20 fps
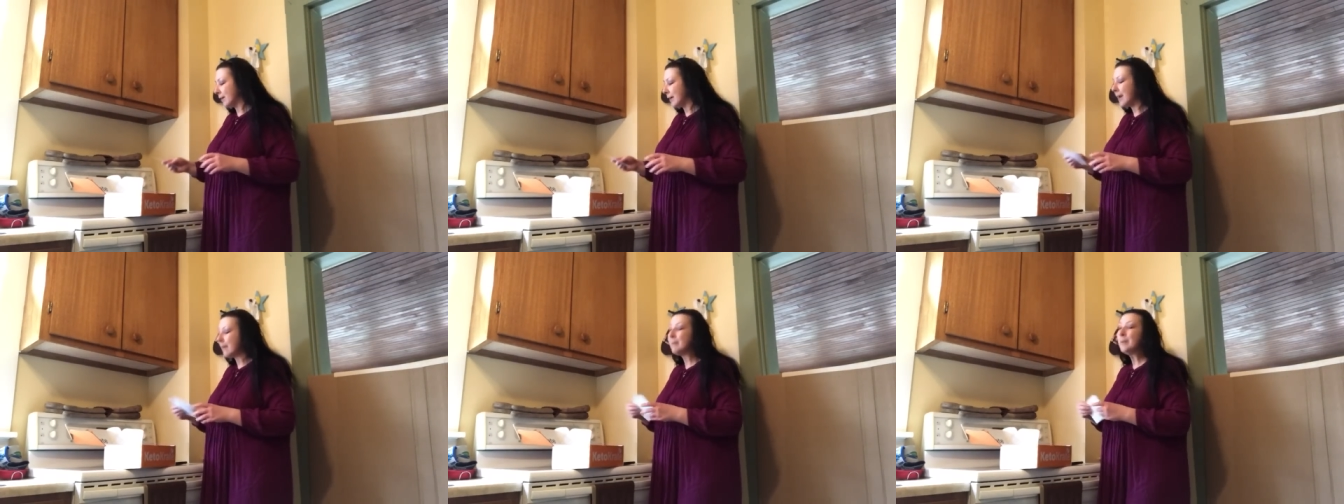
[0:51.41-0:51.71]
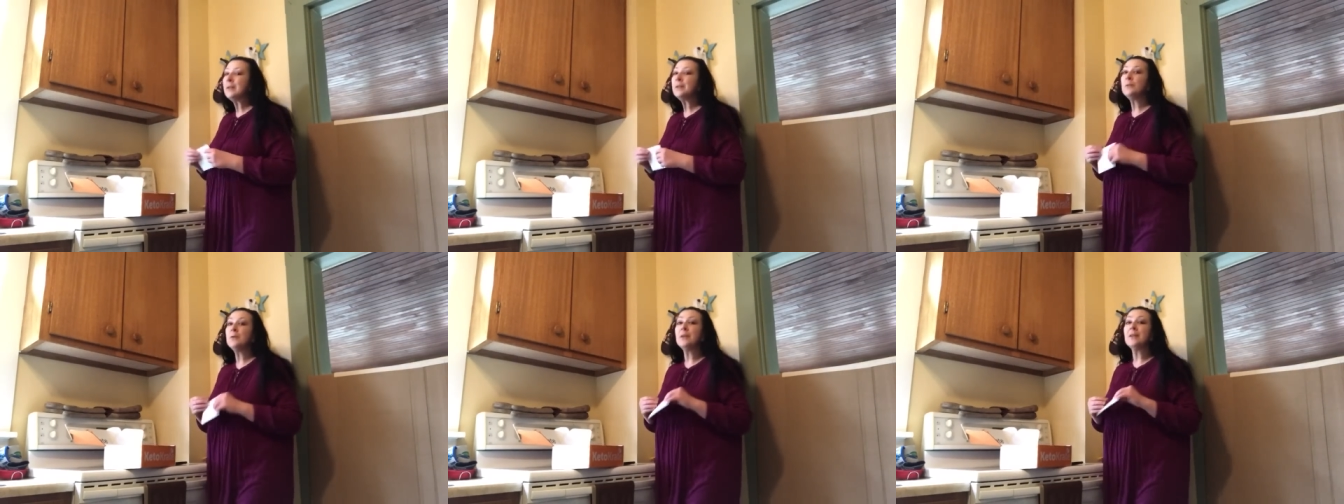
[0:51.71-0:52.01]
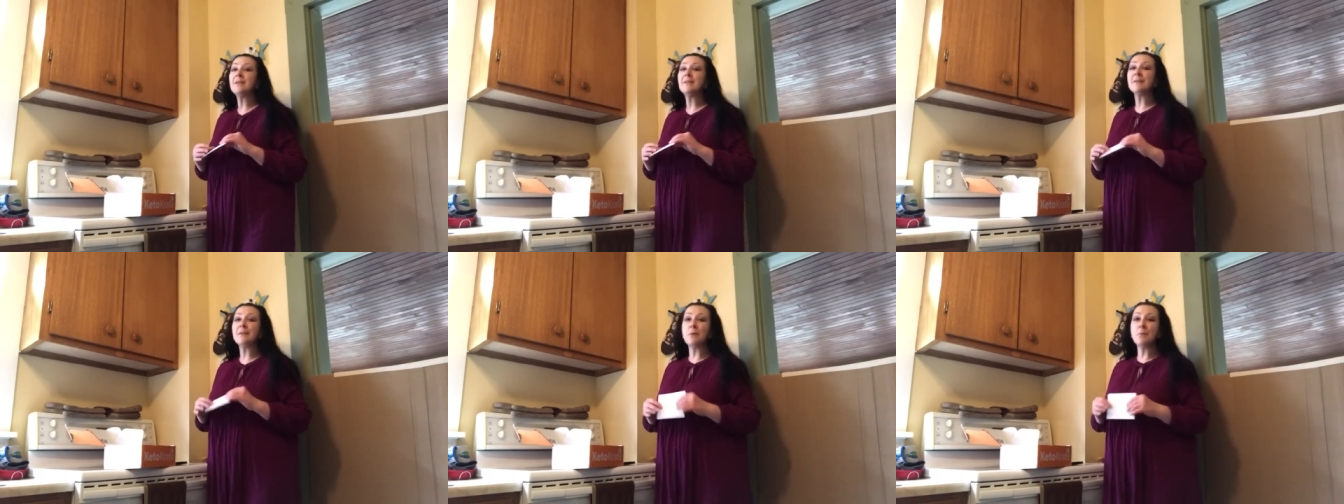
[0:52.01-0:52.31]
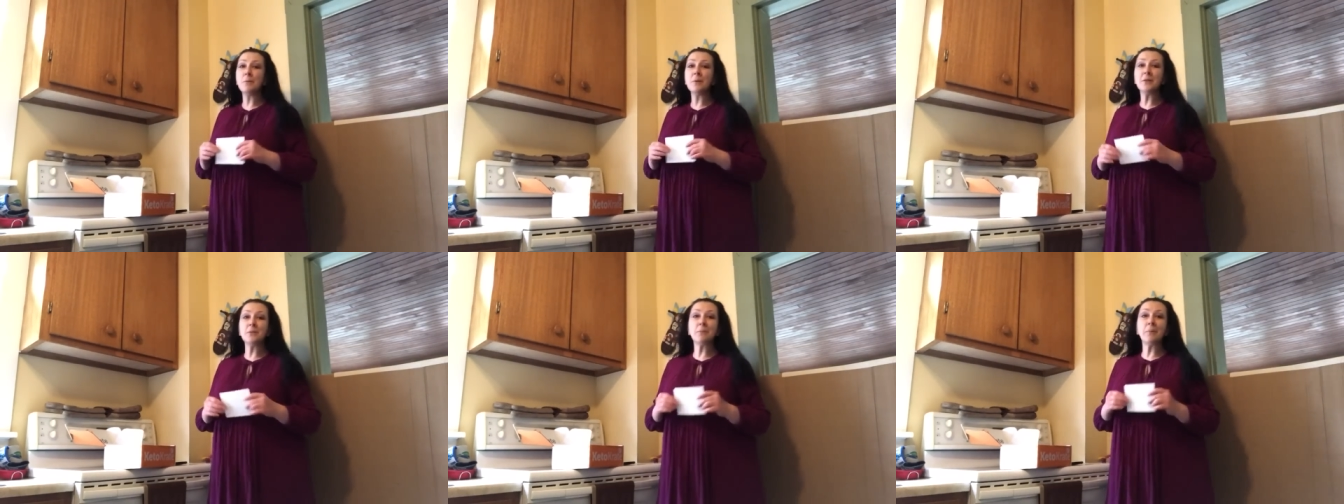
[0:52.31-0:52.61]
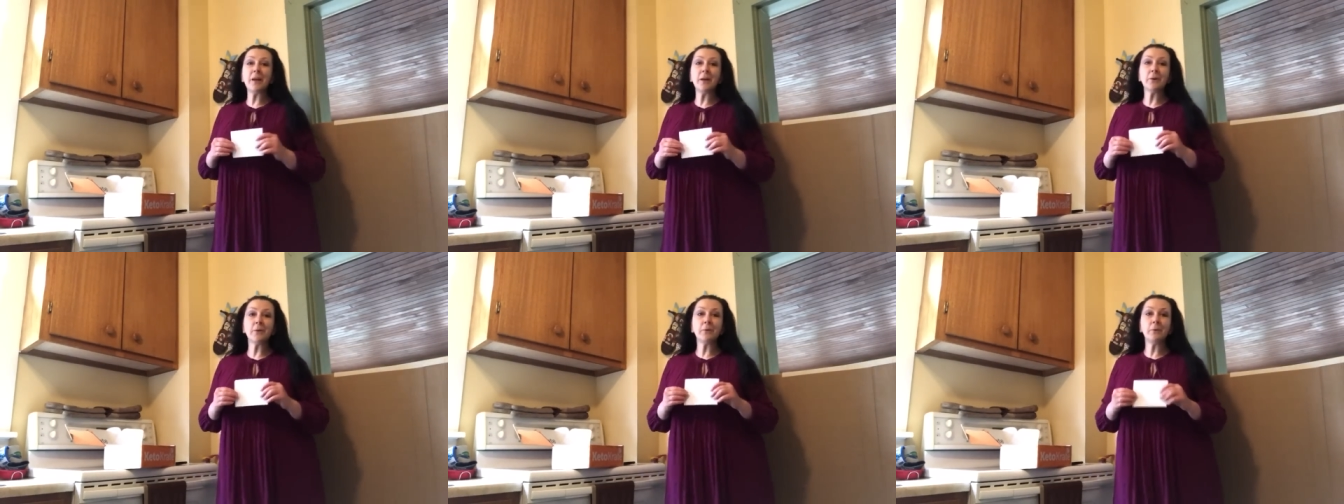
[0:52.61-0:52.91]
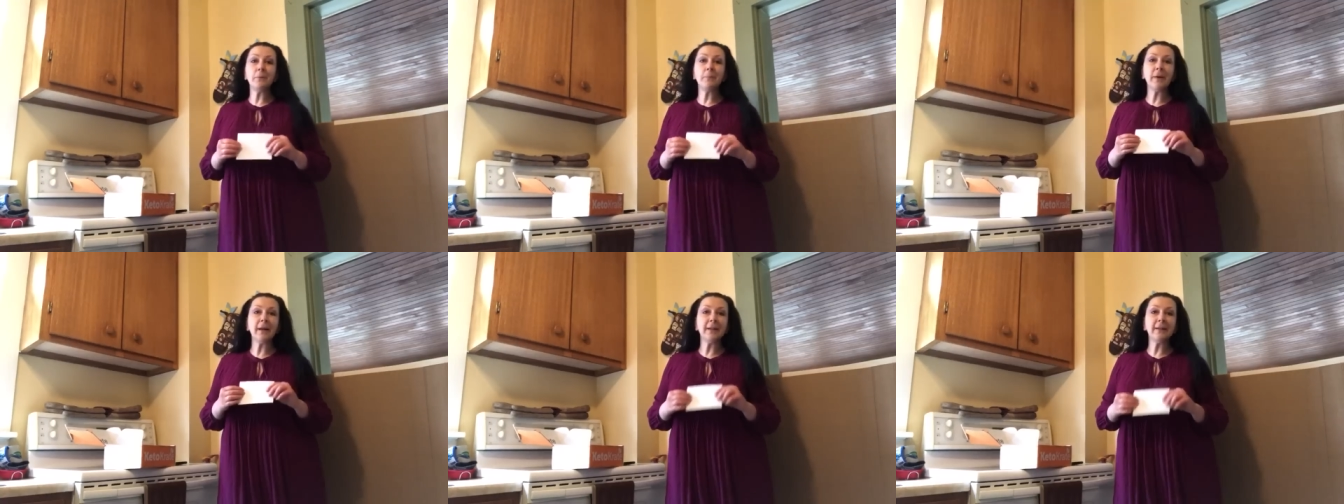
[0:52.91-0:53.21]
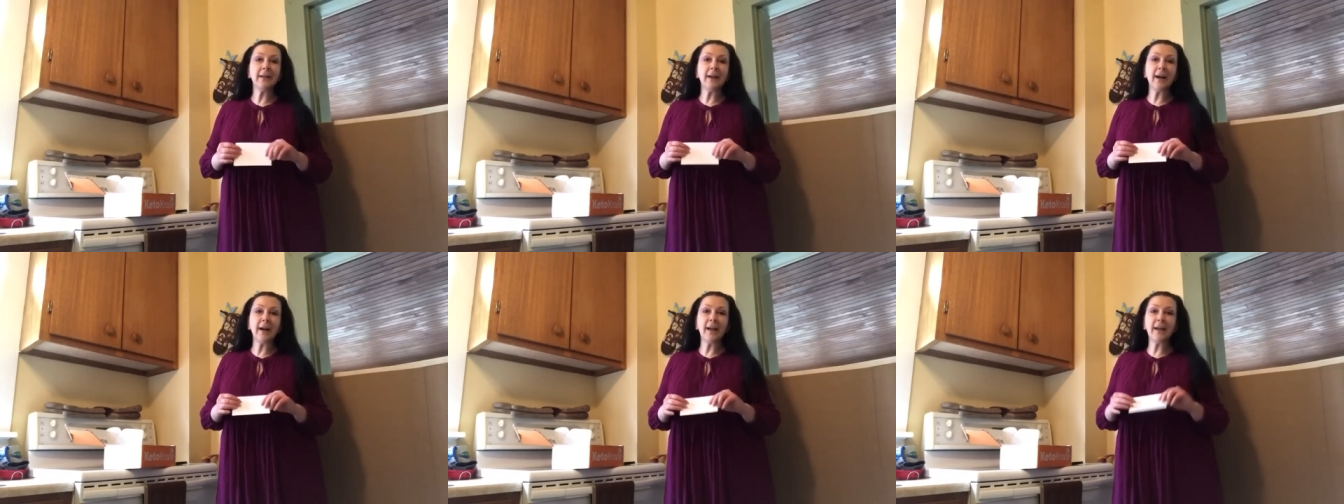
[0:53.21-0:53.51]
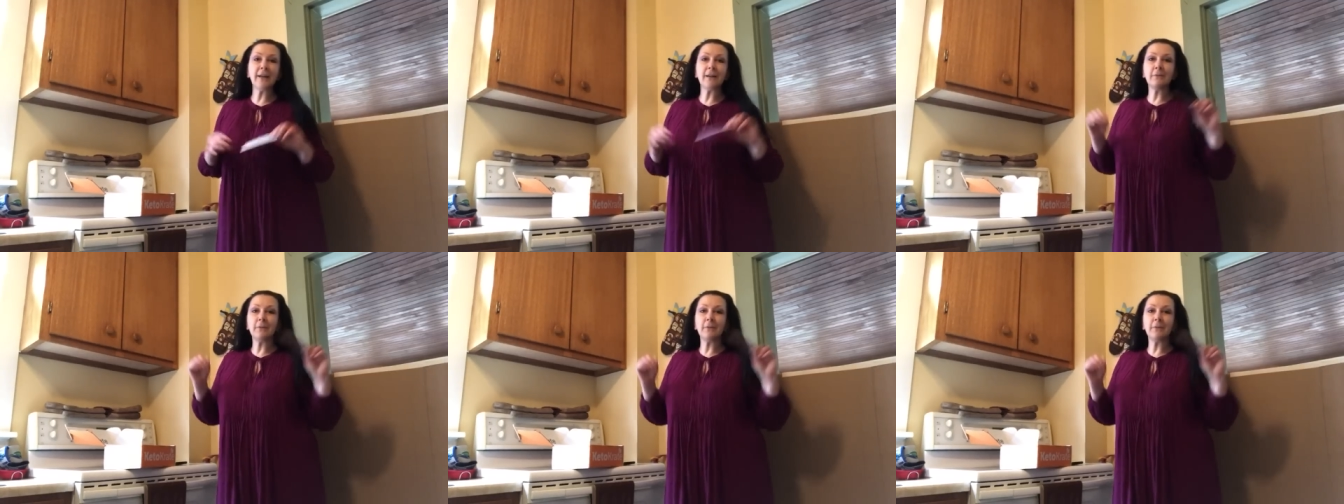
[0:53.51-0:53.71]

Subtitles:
And I've been doing so much better with my diet.